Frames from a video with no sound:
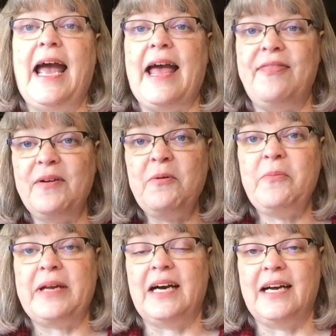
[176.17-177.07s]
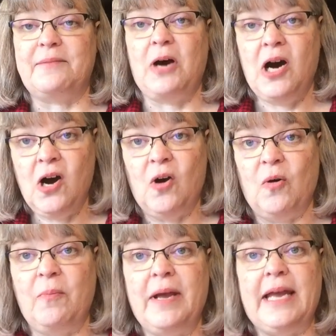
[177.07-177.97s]
And then when we got him
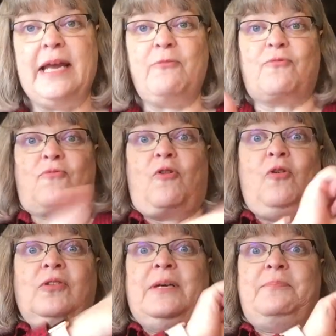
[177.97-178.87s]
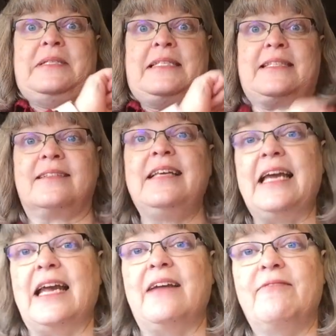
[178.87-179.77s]
home, he rolled up his
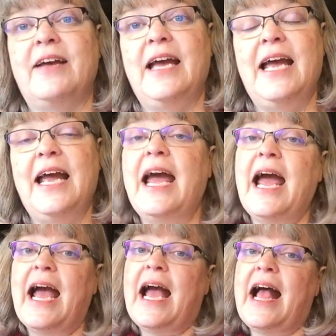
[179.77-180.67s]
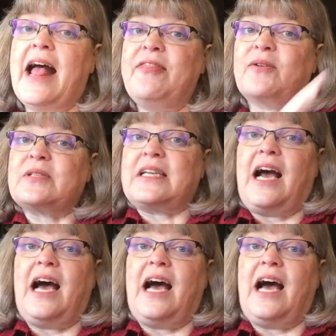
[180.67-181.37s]
sleeve and there was an